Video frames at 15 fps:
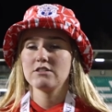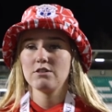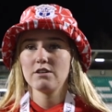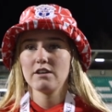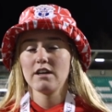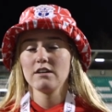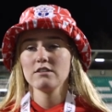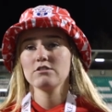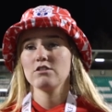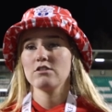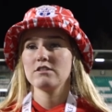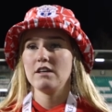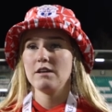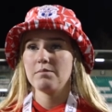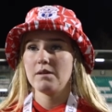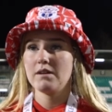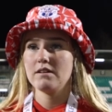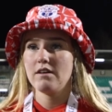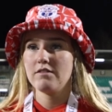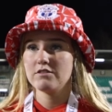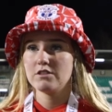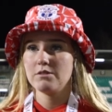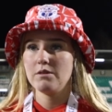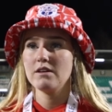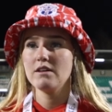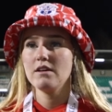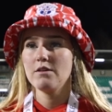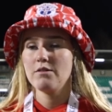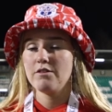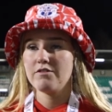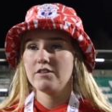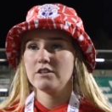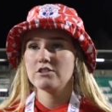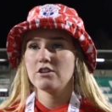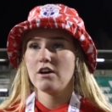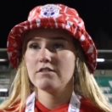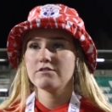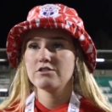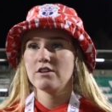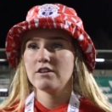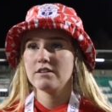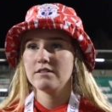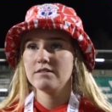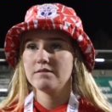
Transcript: So the girls dug deep, and obviously we finished off strong.